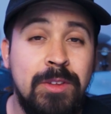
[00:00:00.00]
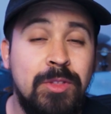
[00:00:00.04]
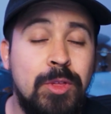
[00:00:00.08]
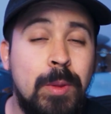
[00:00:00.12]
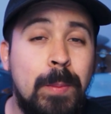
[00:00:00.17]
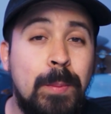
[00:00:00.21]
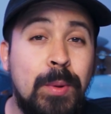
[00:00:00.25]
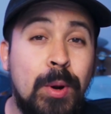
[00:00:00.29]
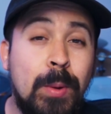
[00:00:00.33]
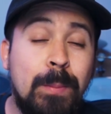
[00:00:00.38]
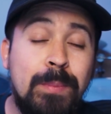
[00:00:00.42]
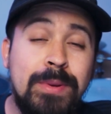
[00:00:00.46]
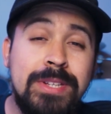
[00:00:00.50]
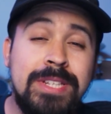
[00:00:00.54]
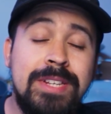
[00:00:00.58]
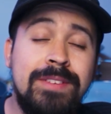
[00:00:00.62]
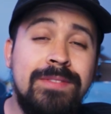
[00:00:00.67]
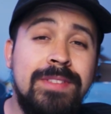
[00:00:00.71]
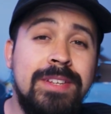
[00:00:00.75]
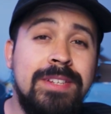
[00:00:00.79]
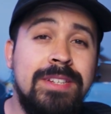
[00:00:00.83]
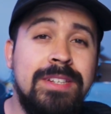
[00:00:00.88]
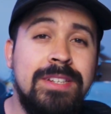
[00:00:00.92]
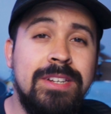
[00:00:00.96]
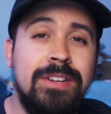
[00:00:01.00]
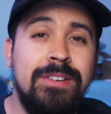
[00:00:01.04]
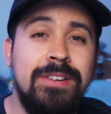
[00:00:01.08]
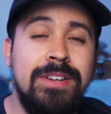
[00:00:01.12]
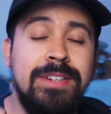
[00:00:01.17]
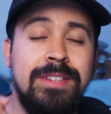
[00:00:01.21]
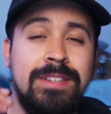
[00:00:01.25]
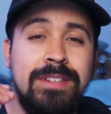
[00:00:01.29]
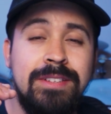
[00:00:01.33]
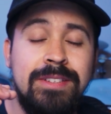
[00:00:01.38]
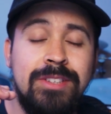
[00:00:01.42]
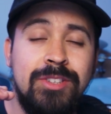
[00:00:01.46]
The purpose of this
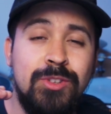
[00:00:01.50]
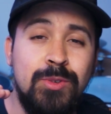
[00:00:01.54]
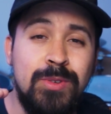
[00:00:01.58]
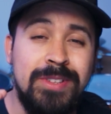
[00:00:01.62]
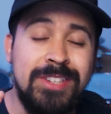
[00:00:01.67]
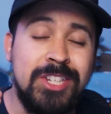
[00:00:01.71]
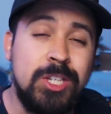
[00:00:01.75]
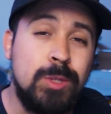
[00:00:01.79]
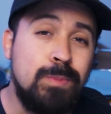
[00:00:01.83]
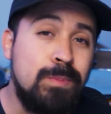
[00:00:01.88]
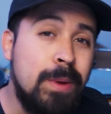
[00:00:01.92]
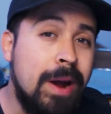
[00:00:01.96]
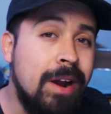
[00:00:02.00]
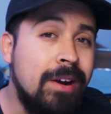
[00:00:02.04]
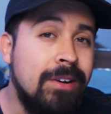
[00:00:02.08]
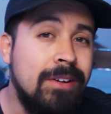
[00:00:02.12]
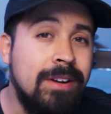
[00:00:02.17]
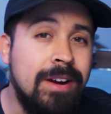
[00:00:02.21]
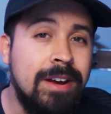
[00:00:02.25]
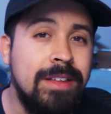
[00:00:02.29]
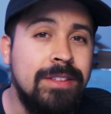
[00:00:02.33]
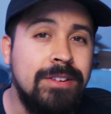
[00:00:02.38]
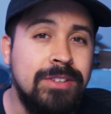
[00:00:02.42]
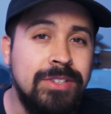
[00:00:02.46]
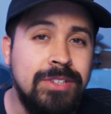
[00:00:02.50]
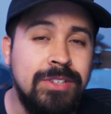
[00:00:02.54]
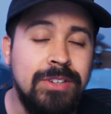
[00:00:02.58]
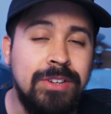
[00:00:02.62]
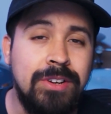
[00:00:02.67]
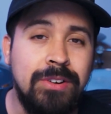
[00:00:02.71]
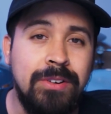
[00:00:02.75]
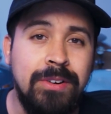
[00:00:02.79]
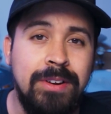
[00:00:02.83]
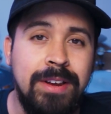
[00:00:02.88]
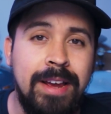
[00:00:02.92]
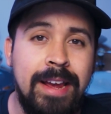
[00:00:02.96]
series is to inspire others to
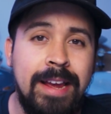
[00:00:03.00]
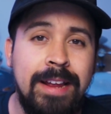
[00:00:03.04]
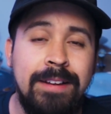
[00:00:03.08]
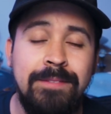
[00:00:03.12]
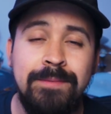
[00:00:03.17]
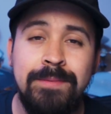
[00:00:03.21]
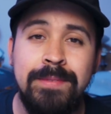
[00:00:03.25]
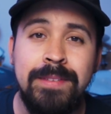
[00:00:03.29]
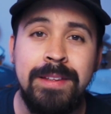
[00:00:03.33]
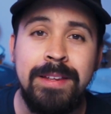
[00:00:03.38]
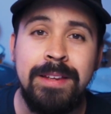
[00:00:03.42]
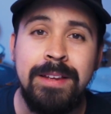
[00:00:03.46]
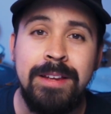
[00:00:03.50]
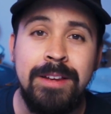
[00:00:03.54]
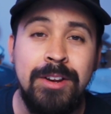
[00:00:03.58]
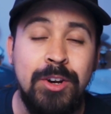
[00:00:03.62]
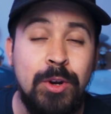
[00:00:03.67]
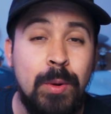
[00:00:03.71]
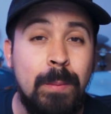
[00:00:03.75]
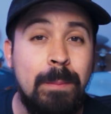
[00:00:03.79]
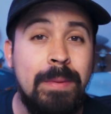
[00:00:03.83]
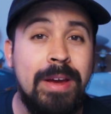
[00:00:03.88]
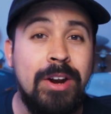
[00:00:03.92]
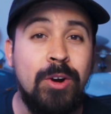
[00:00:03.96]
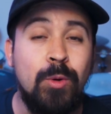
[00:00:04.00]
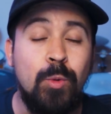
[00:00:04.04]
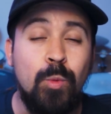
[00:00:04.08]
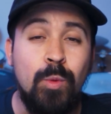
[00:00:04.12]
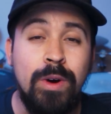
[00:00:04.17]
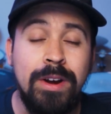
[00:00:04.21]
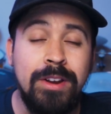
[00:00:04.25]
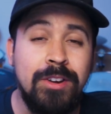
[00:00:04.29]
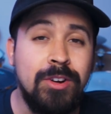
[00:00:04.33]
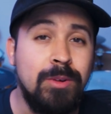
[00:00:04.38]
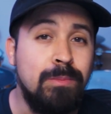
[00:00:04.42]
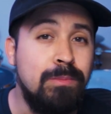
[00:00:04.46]
create, no matter
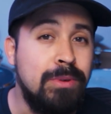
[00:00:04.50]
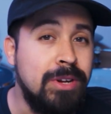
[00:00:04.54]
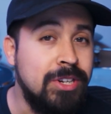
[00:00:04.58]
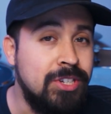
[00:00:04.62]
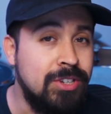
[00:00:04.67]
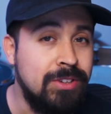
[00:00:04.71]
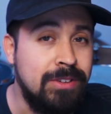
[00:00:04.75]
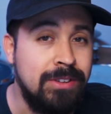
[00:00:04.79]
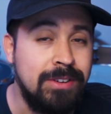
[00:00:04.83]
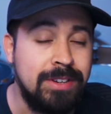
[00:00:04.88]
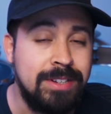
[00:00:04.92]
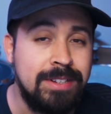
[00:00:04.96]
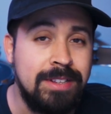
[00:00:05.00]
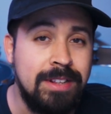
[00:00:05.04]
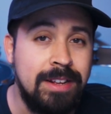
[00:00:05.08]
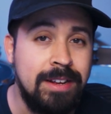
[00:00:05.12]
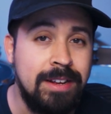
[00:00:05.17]
what your budget looks